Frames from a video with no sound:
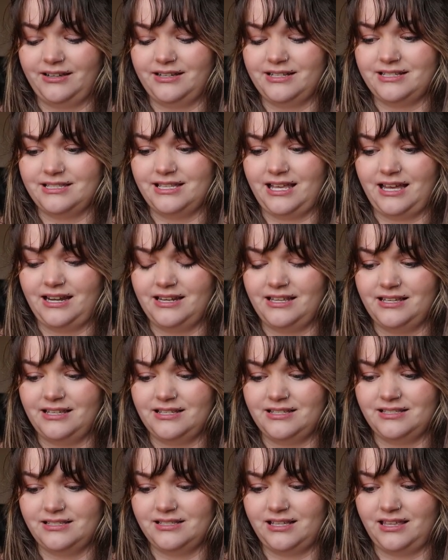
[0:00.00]
because that
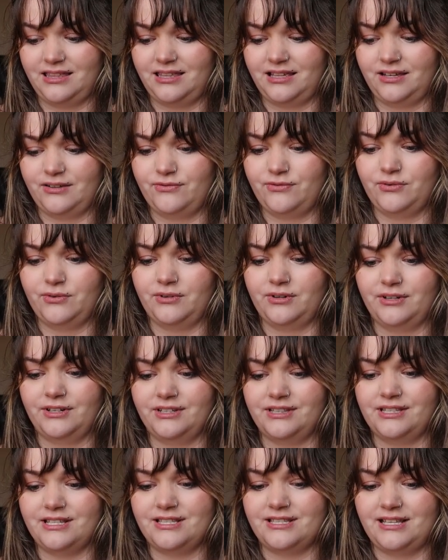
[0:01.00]
is, I think,
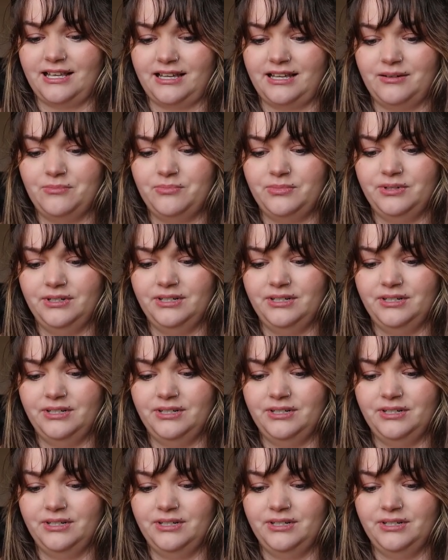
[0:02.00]
for the second